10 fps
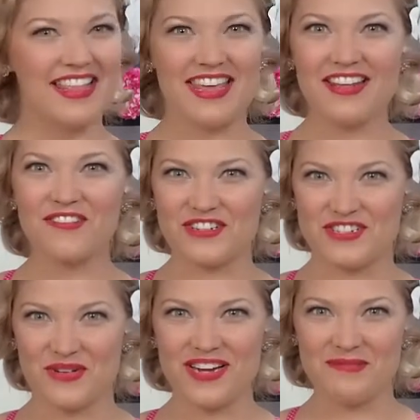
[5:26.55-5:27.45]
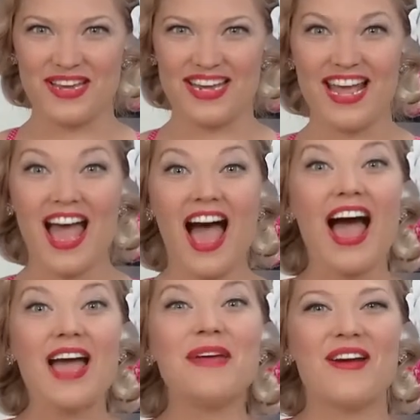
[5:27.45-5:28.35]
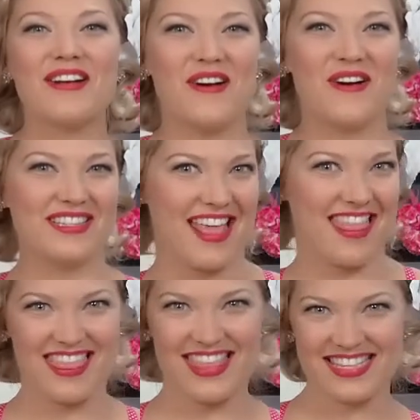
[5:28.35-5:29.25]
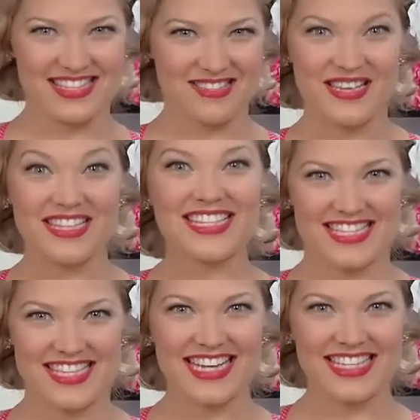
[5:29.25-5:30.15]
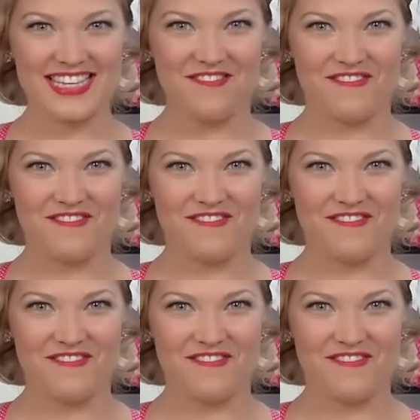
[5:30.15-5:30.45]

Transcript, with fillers: Thanks for joining me. I'm Erin Holt, and This has been Sexie